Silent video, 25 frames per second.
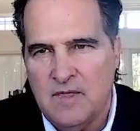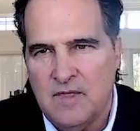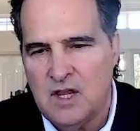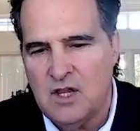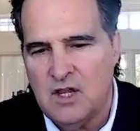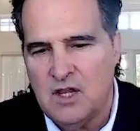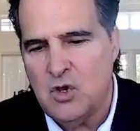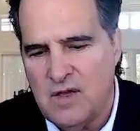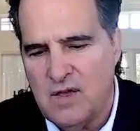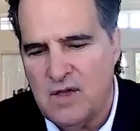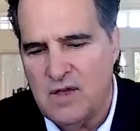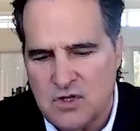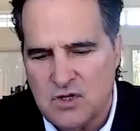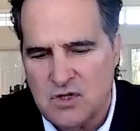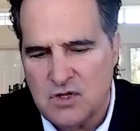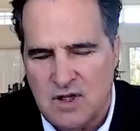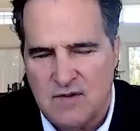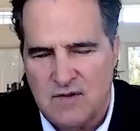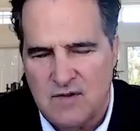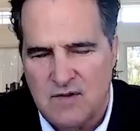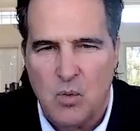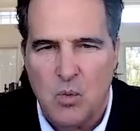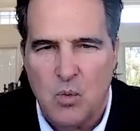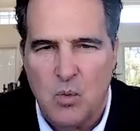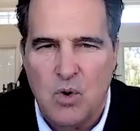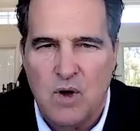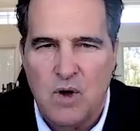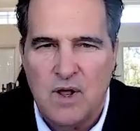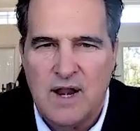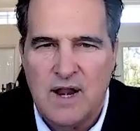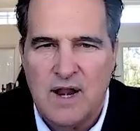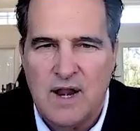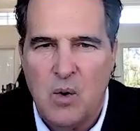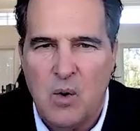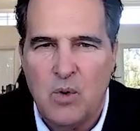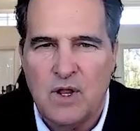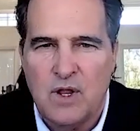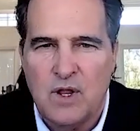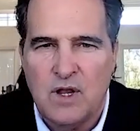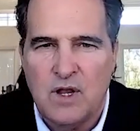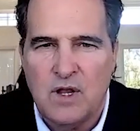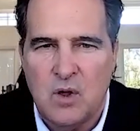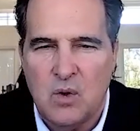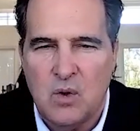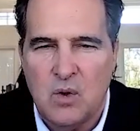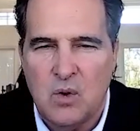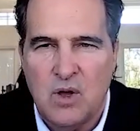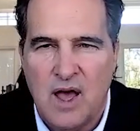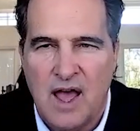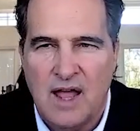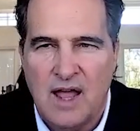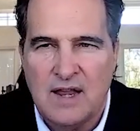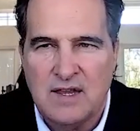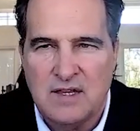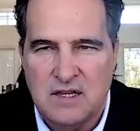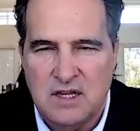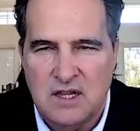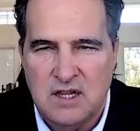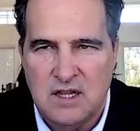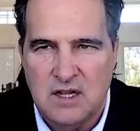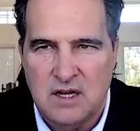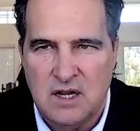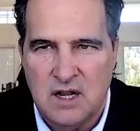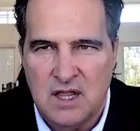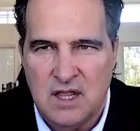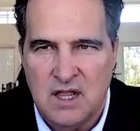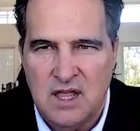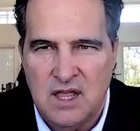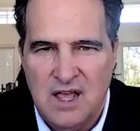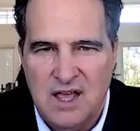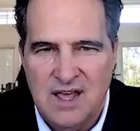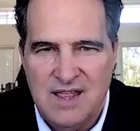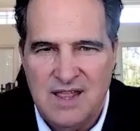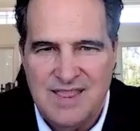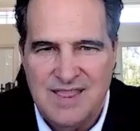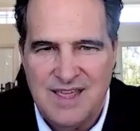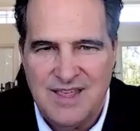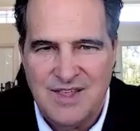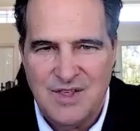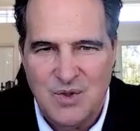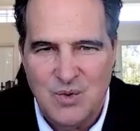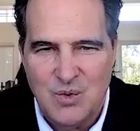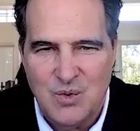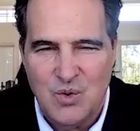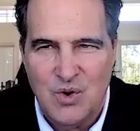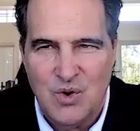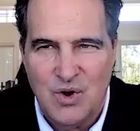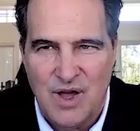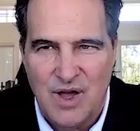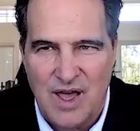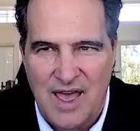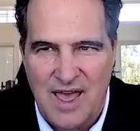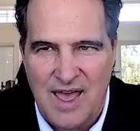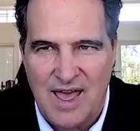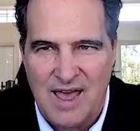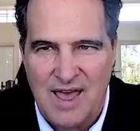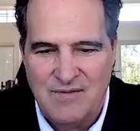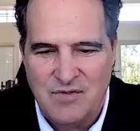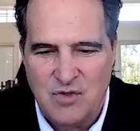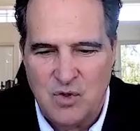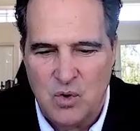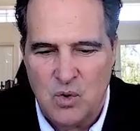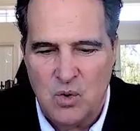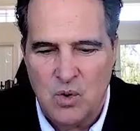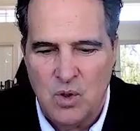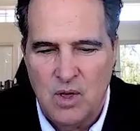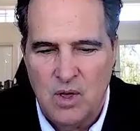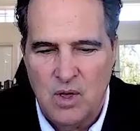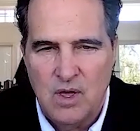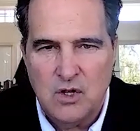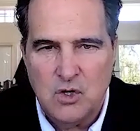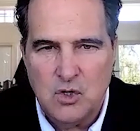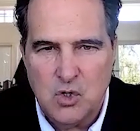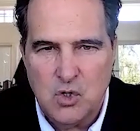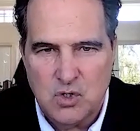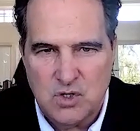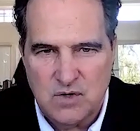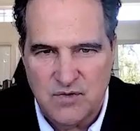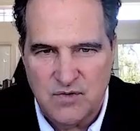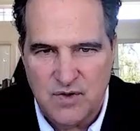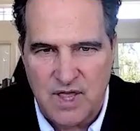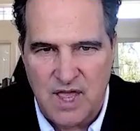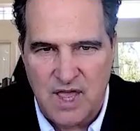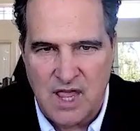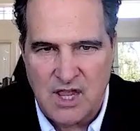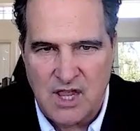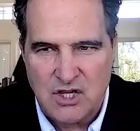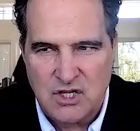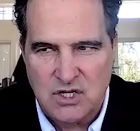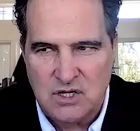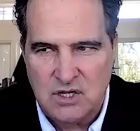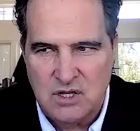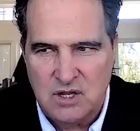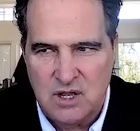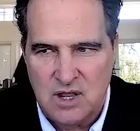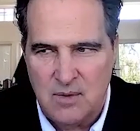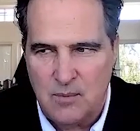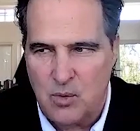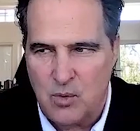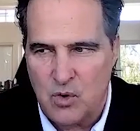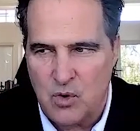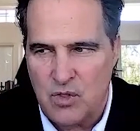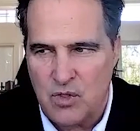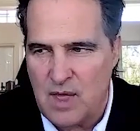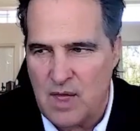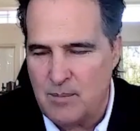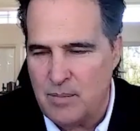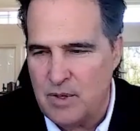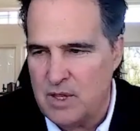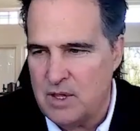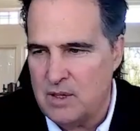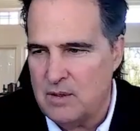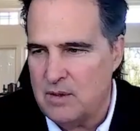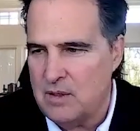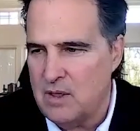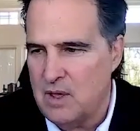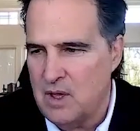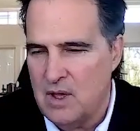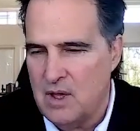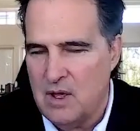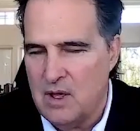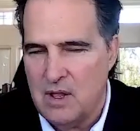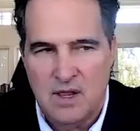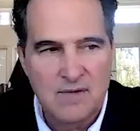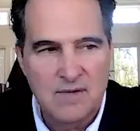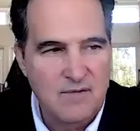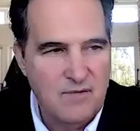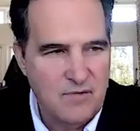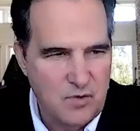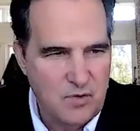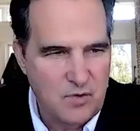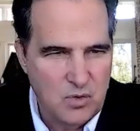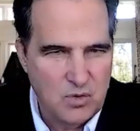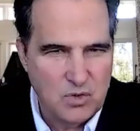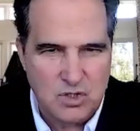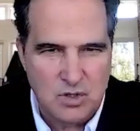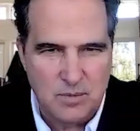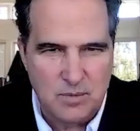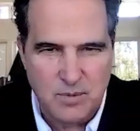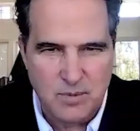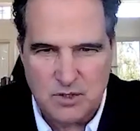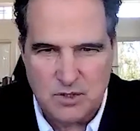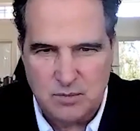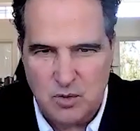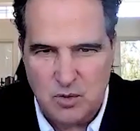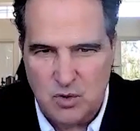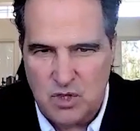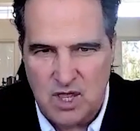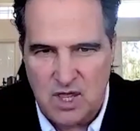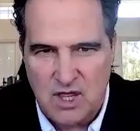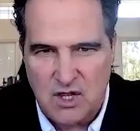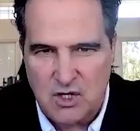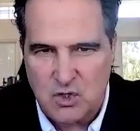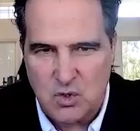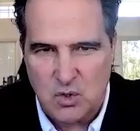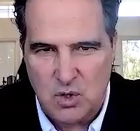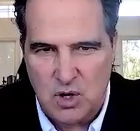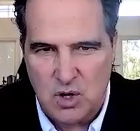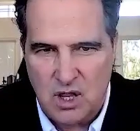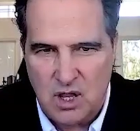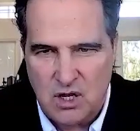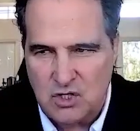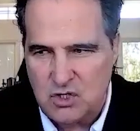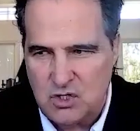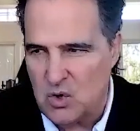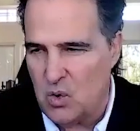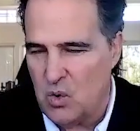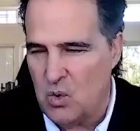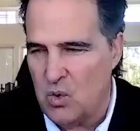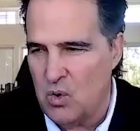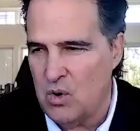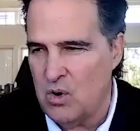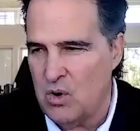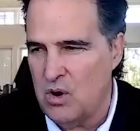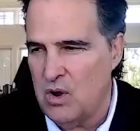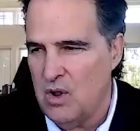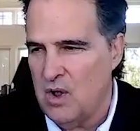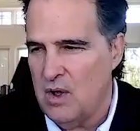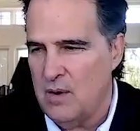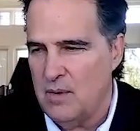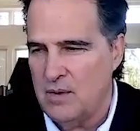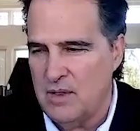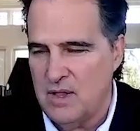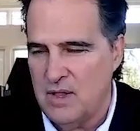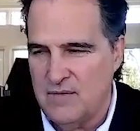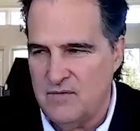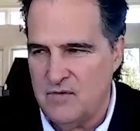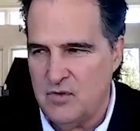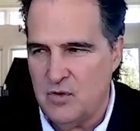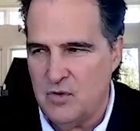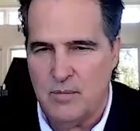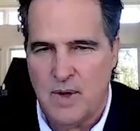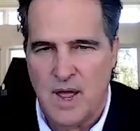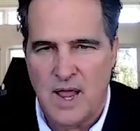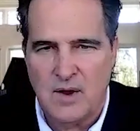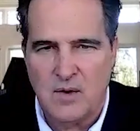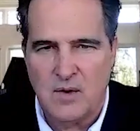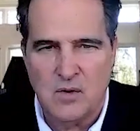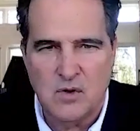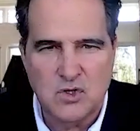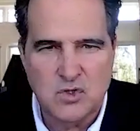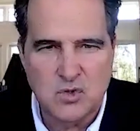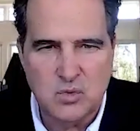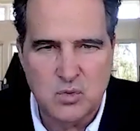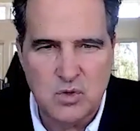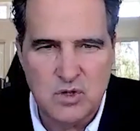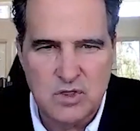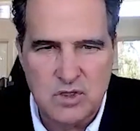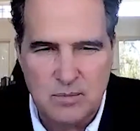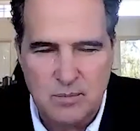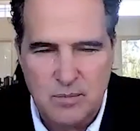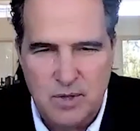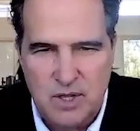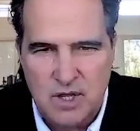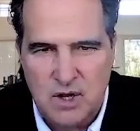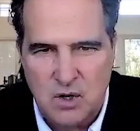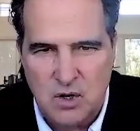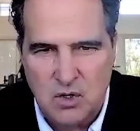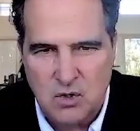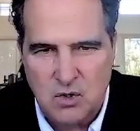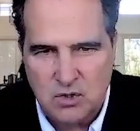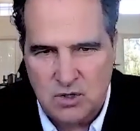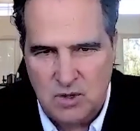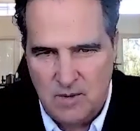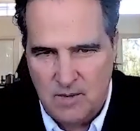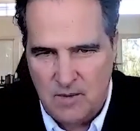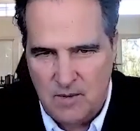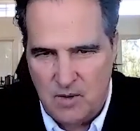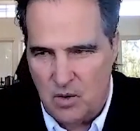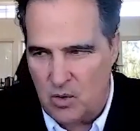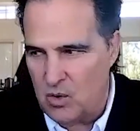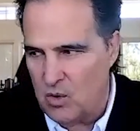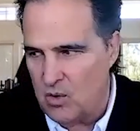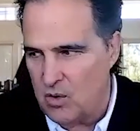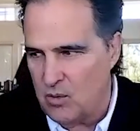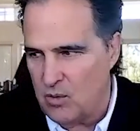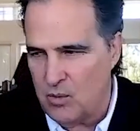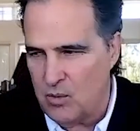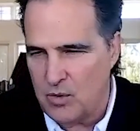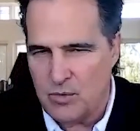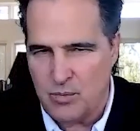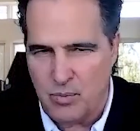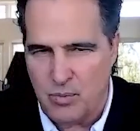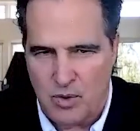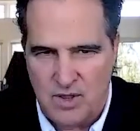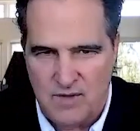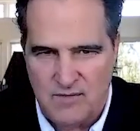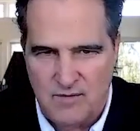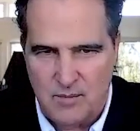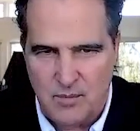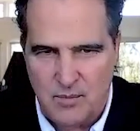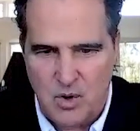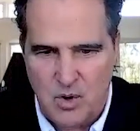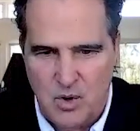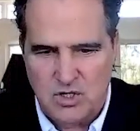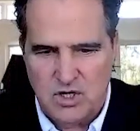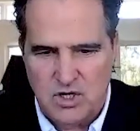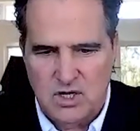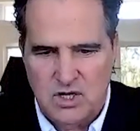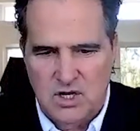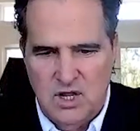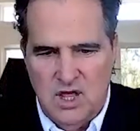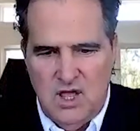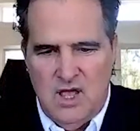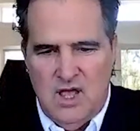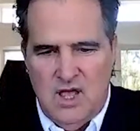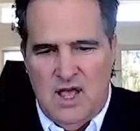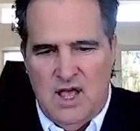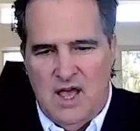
Then you give yourself a one hour window, ideally, that you will have your nutrification, whether that be living fuel super smoothie as your lunch or living fuel micros with aminos or with living protein.